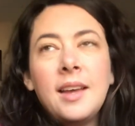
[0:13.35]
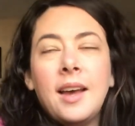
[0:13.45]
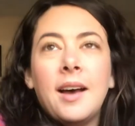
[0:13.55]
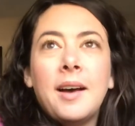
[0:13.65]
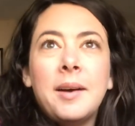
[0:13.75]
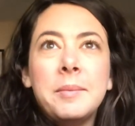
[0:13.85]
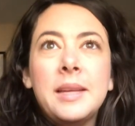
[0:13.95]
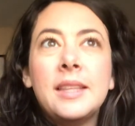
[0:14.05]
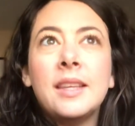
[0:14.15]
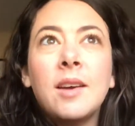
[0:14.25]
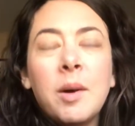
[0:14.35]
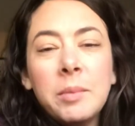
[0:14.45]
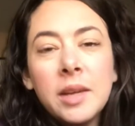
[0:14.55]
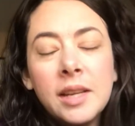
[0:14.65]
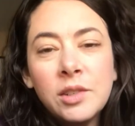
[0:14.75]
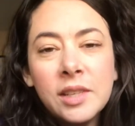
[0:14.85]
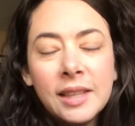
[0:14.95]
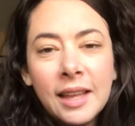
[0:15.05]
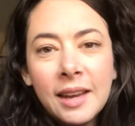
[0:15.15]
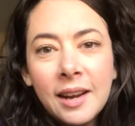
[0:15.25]
And the complication
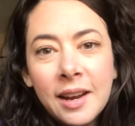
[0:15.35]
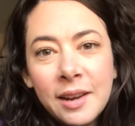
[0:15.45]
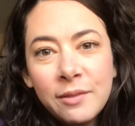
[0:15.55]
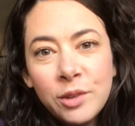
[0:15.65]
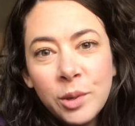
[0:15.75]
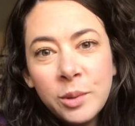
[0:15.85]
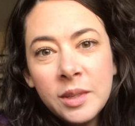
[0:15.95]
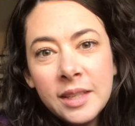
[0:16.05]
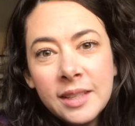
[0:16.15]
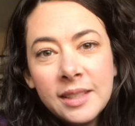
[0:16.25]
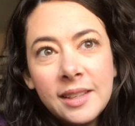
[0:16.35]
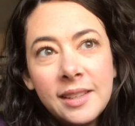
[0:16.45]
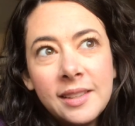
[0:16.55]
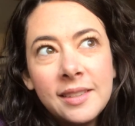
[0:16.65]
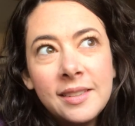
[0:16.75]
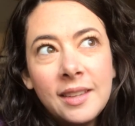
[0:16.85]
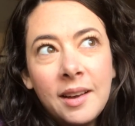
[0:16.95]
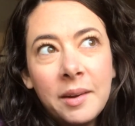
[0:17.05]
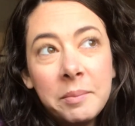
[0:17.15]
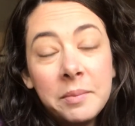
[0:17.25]
that I have chosen is
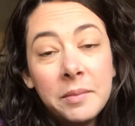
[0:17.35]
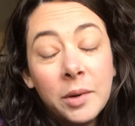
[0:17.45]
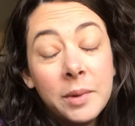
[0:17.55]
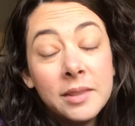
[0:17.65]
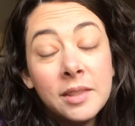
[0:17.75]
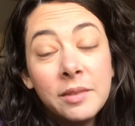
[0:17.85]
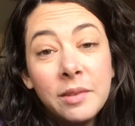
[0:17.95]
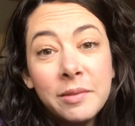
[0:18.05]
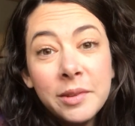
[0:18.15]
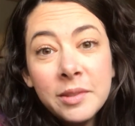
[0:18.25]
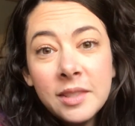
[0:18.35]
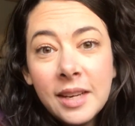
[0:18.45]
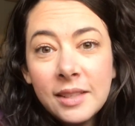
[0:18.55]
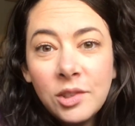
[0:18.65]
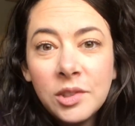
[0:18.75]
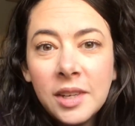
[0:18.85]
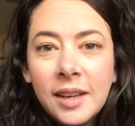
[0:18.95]
arrest of the first stage.